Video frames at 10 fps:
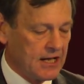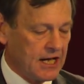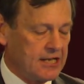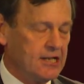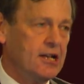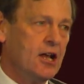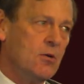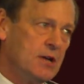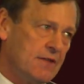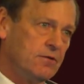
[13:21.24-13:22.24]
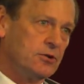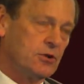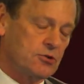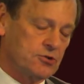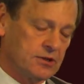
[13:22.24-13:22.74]
and lower-level
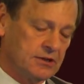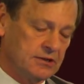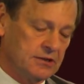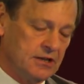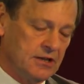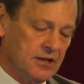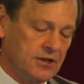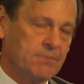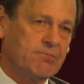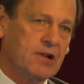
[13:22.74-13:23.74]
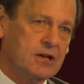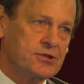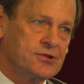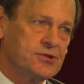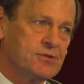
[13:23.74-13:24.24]
doctrine, the
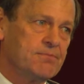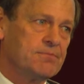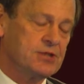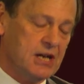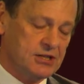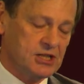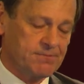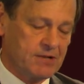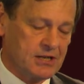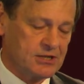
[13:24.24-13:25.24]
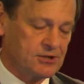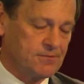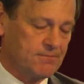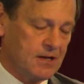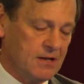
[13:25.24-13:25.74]
practices and tactics,
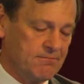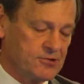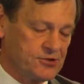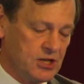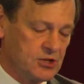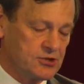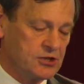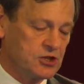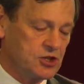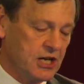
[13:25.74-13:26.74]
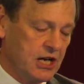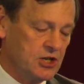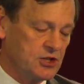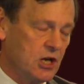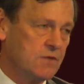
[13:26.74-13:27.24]
and procedures that
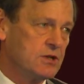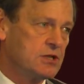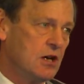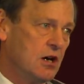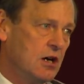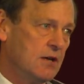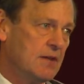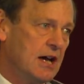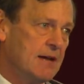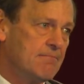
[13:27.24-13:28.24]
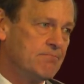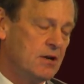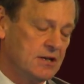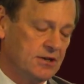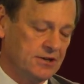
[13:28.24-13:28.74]
change over time and
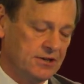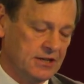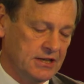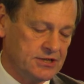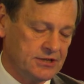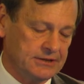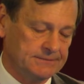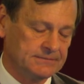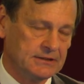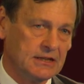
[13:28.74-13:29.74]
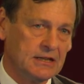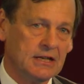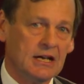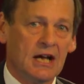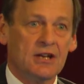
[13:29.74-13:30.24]
by theatre.
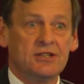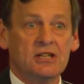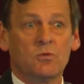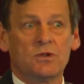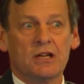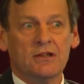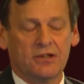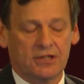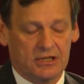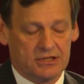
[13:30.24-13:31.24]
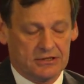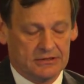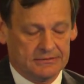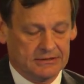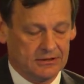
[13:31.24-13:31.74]
And indeed, within theatre,
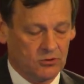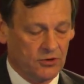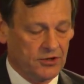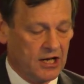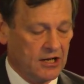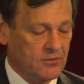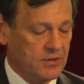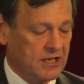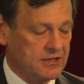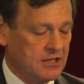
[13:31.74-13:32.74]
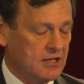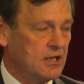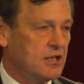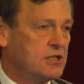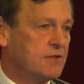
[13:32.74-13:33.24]
in Northern Ireland, we had
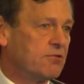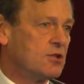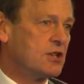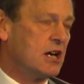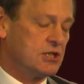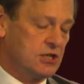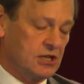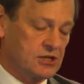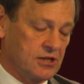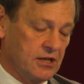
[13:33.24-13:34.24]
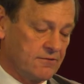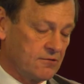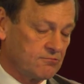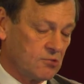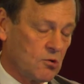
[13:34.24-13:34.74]
different tactics
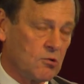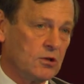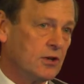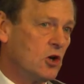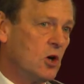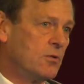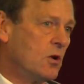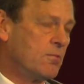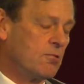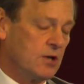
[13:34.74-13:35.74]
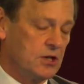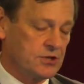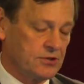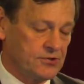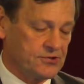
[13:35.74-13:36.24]
for rural and urban
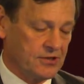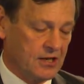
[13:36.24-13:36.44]
operations,